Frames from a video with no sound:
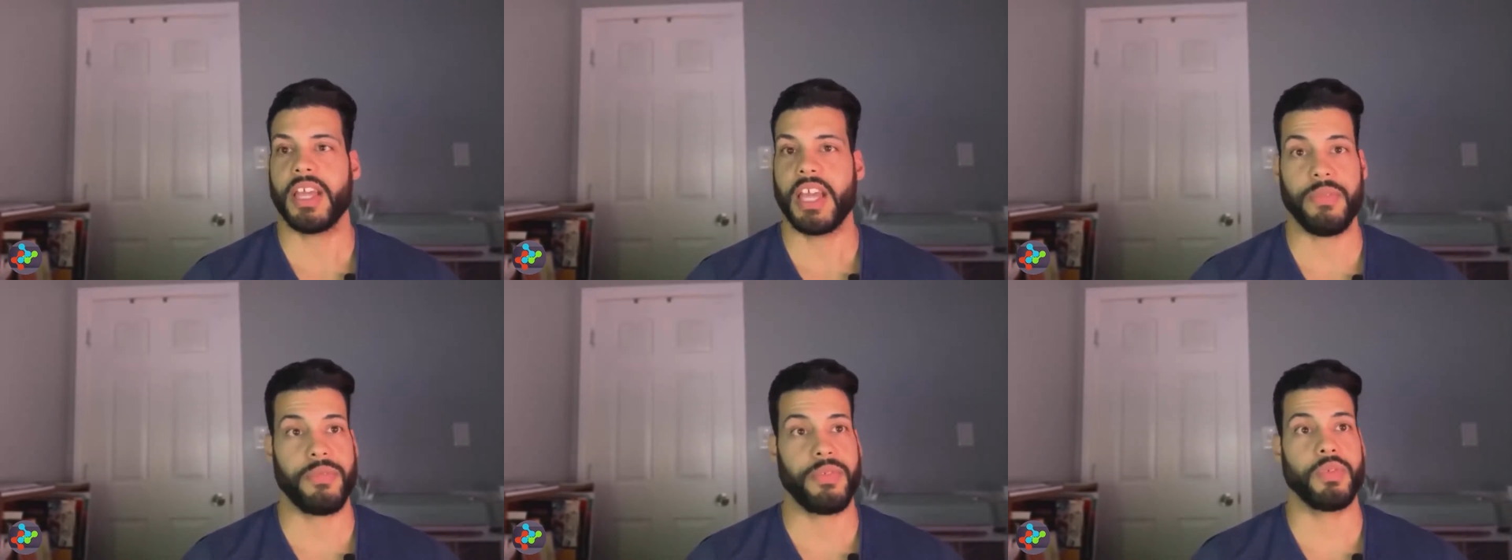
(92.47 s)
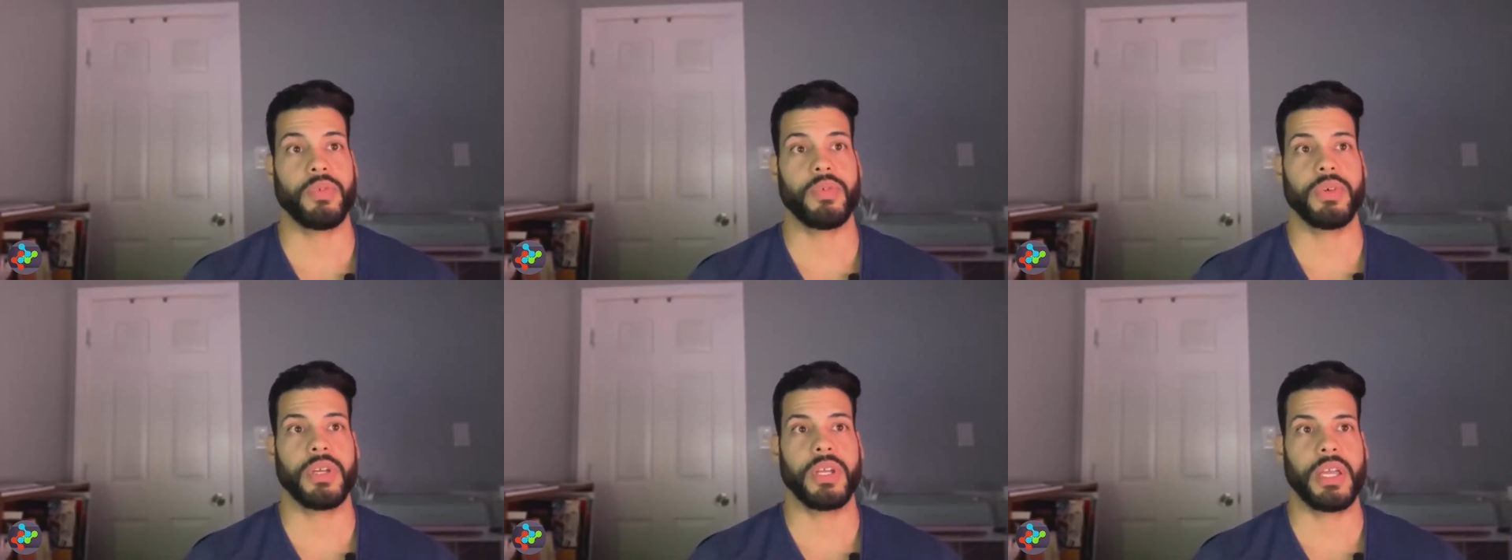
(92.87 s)
if
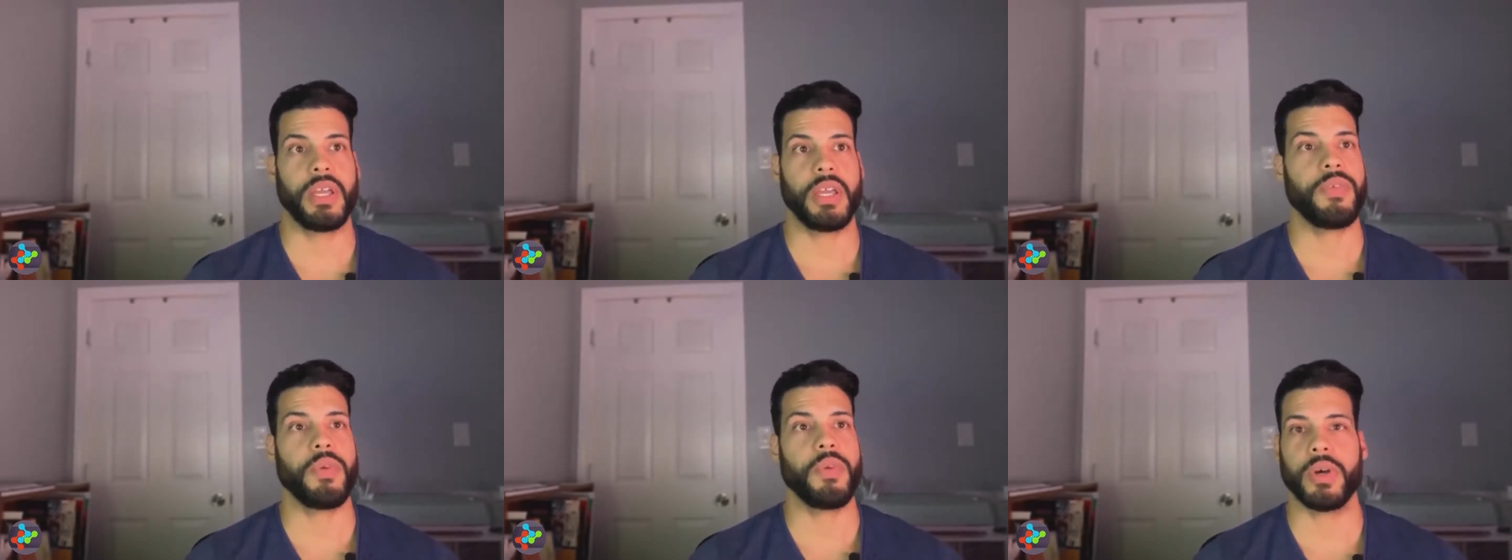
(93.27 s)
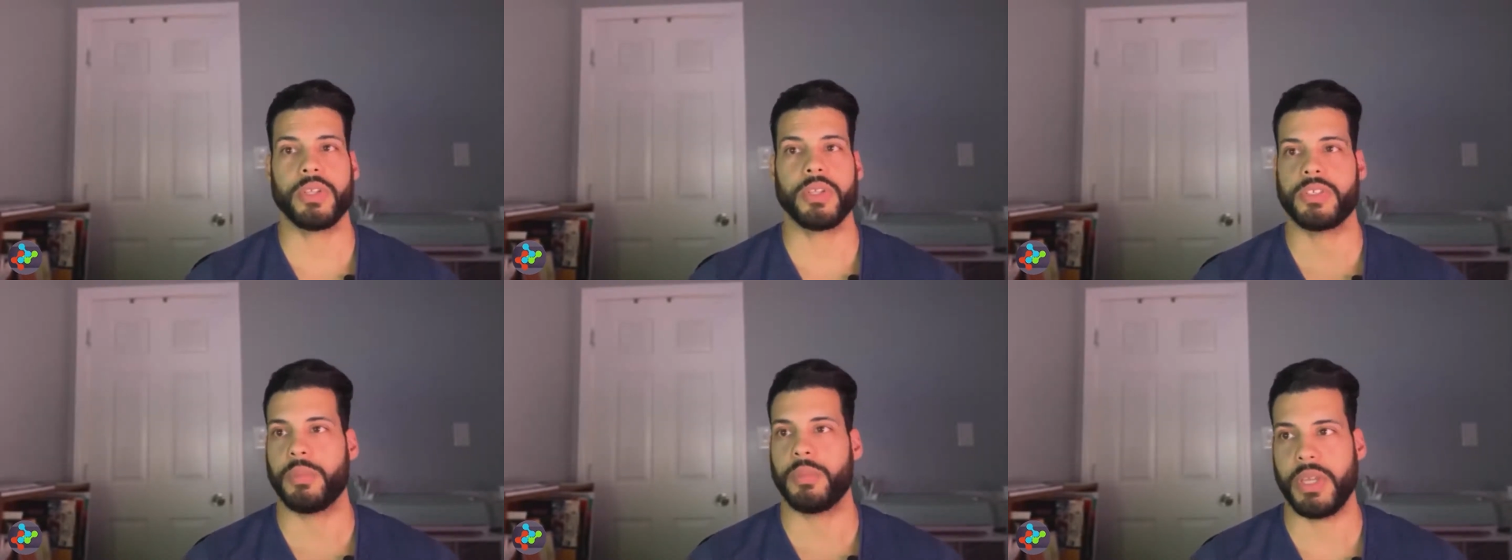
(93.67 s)
you
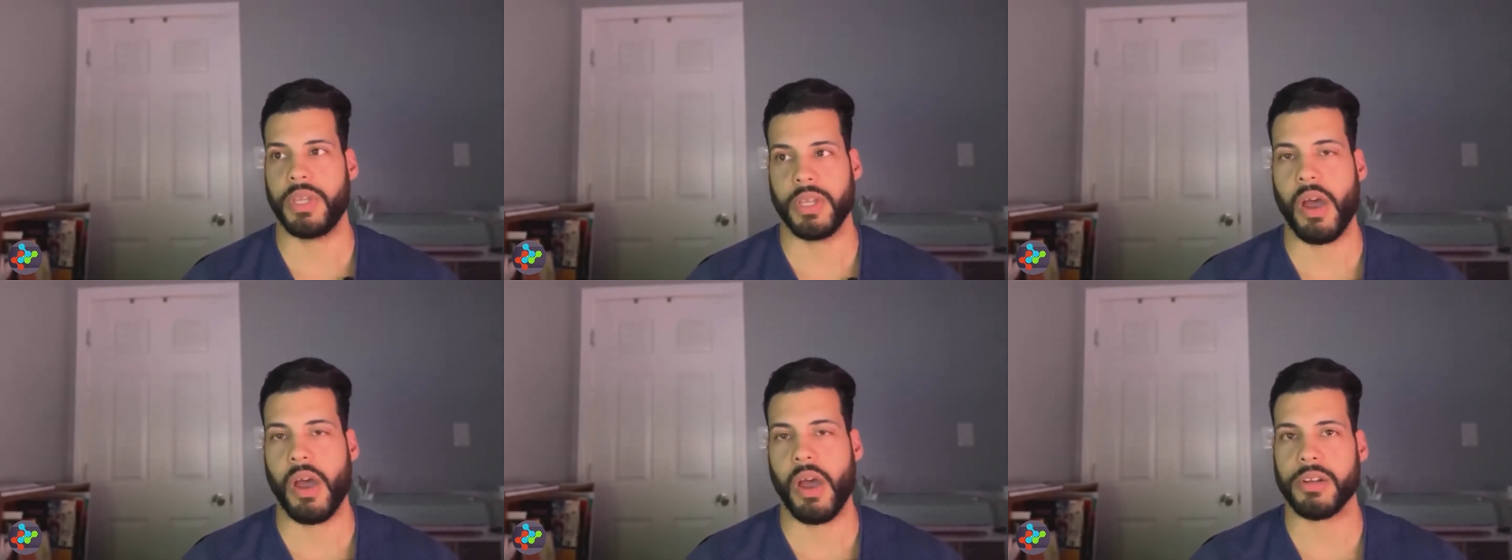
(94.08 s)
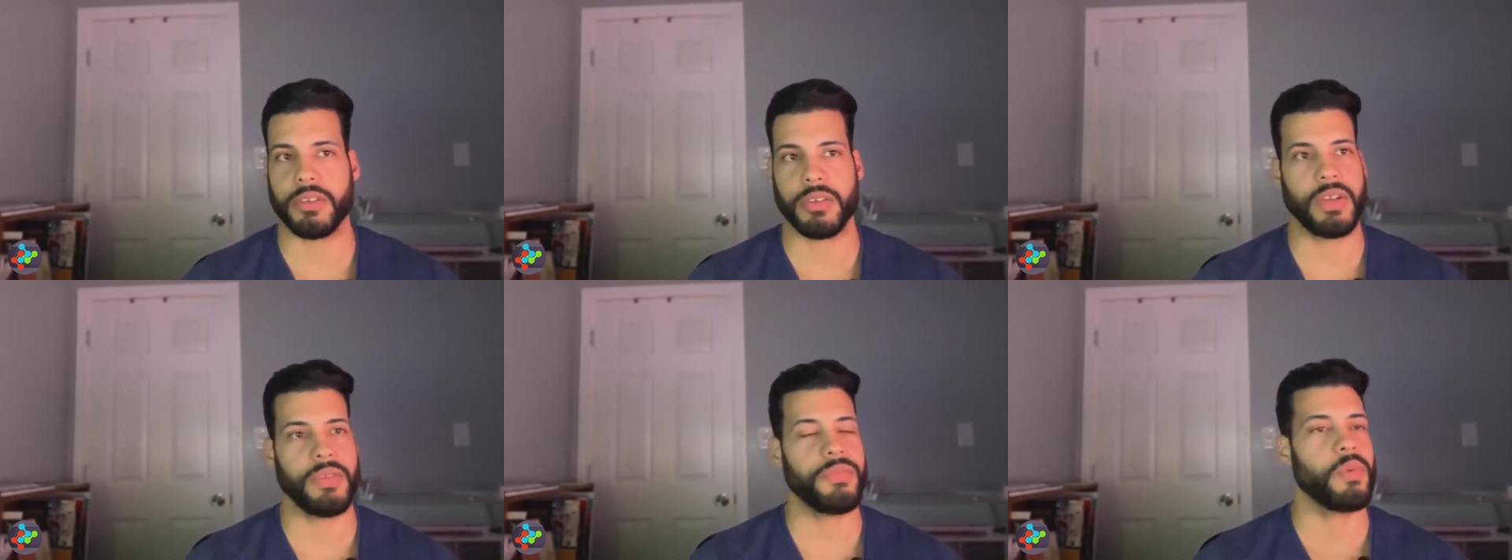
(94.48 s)
want to be a
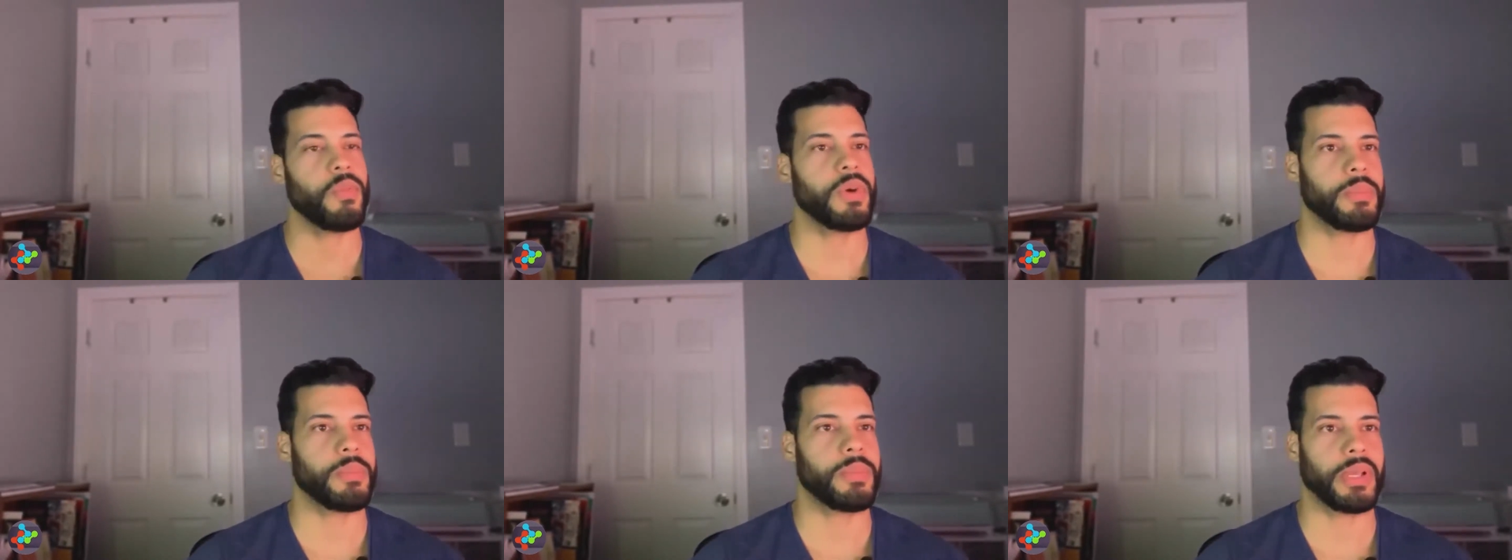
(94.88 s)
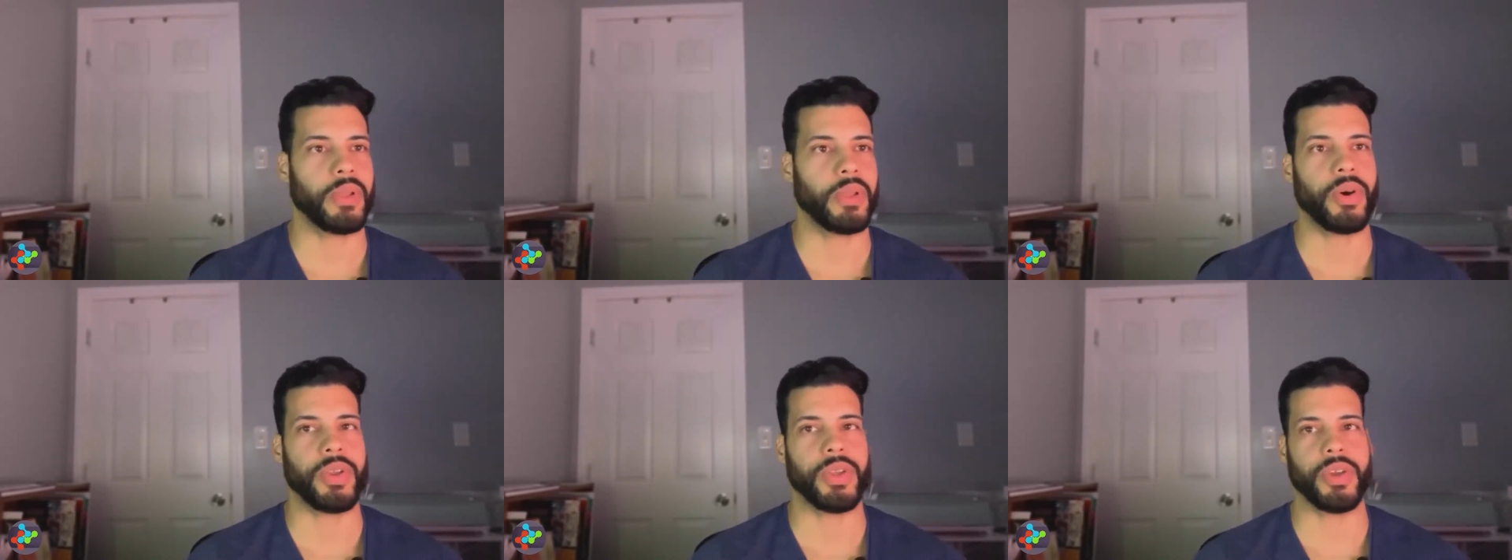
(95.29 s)
doctor, if you want to be a
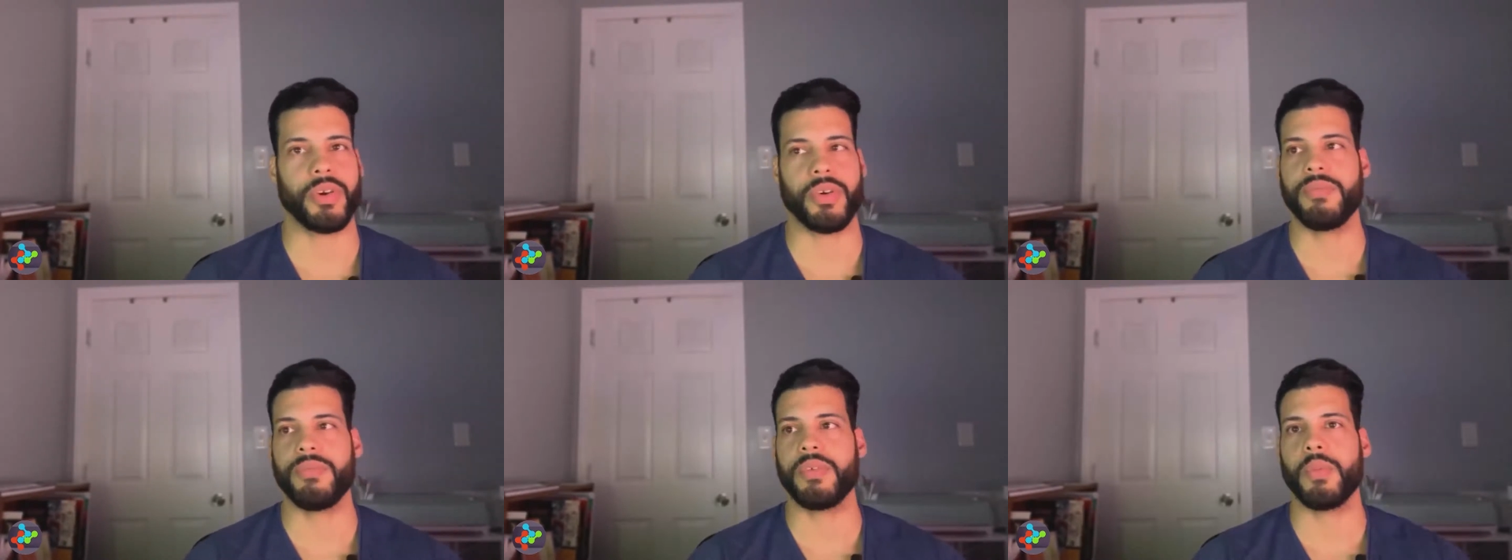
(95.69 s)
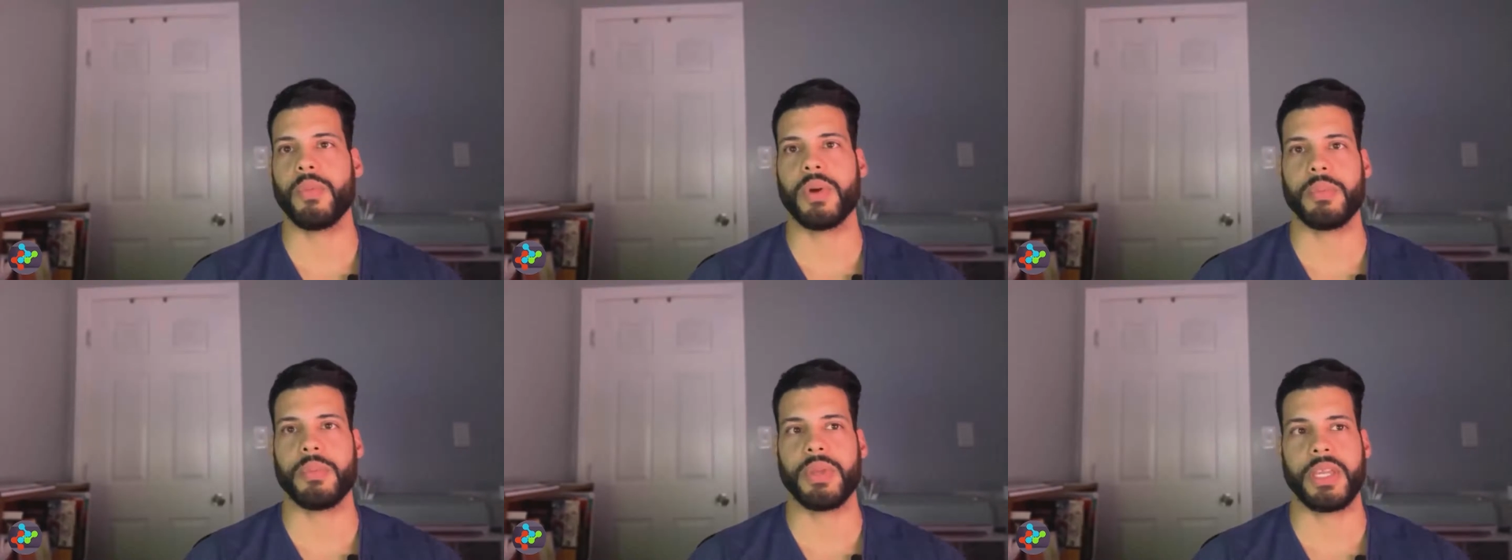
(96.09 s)
lawyer, if you
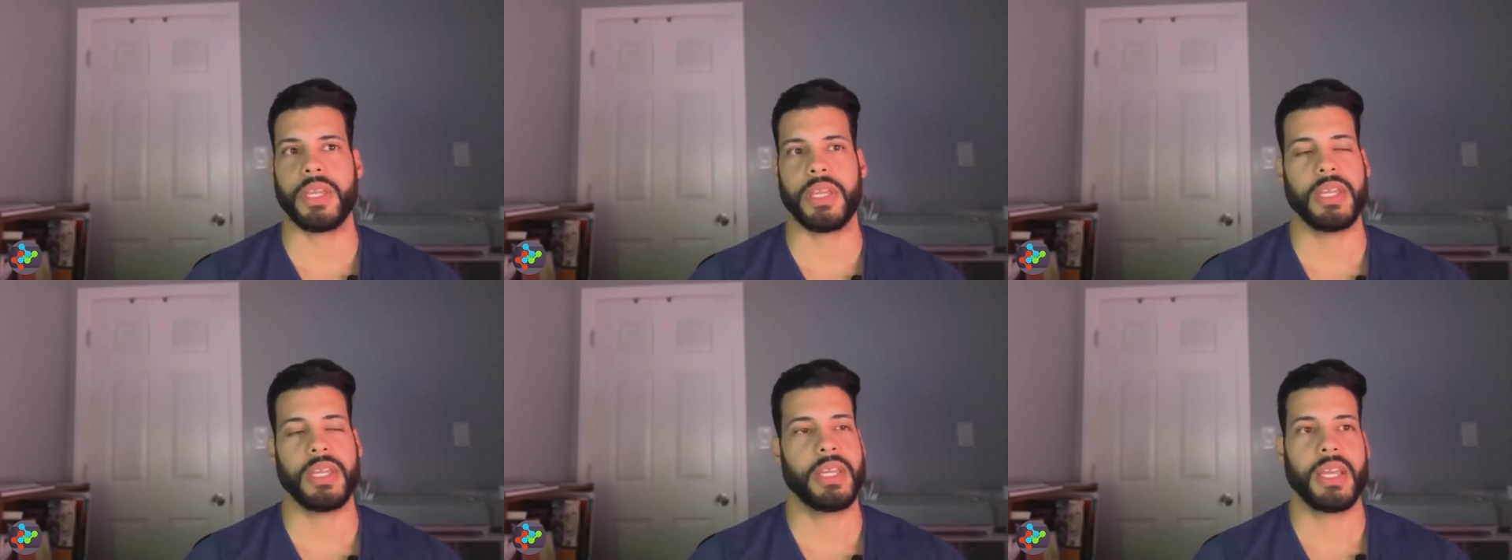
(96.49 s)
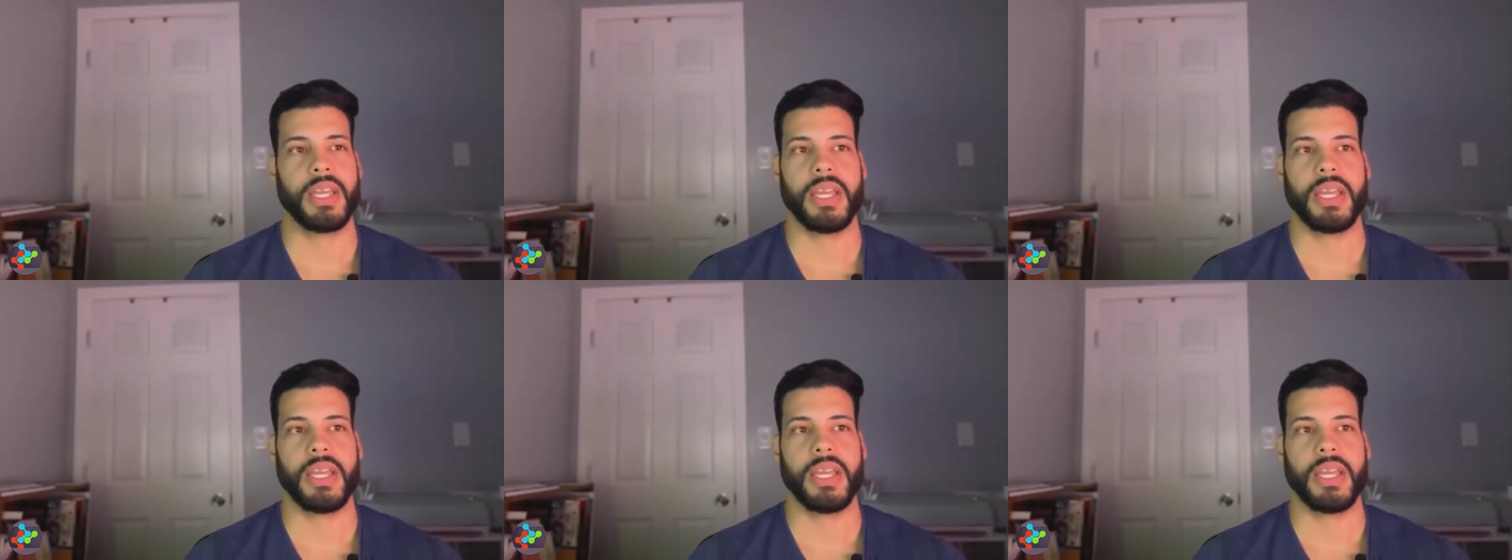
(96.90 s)
want to be,